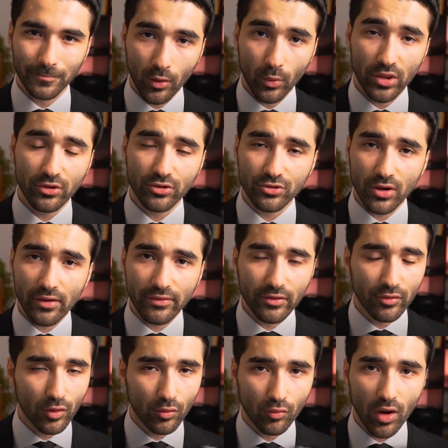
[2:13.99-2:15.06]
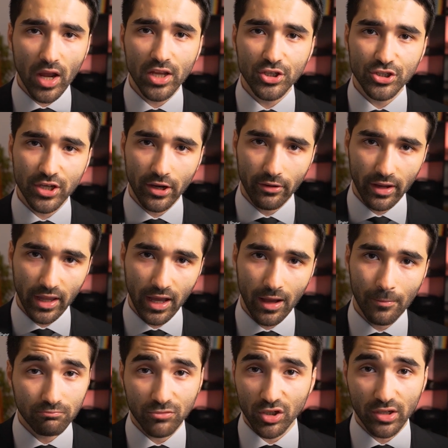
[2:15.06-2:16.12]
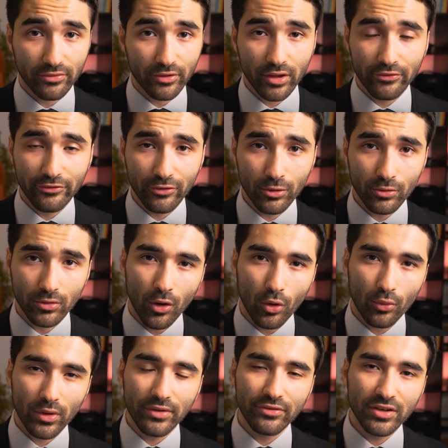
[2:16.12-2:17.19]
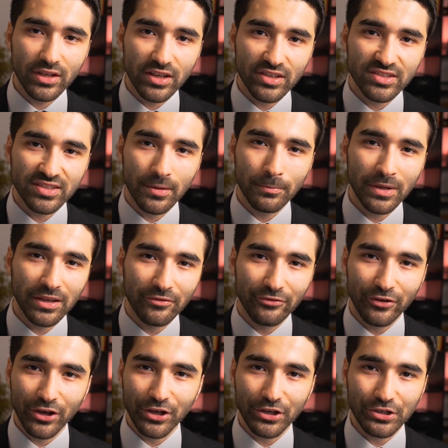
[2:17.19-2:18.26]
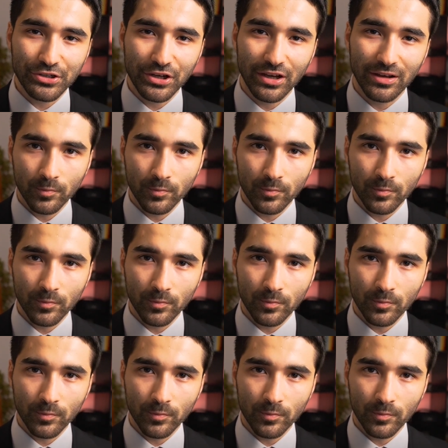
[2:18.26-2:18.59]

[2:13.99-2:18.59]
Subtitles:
Whether it's driving for a ride-sharing app, delivering food, or even assembling furniture.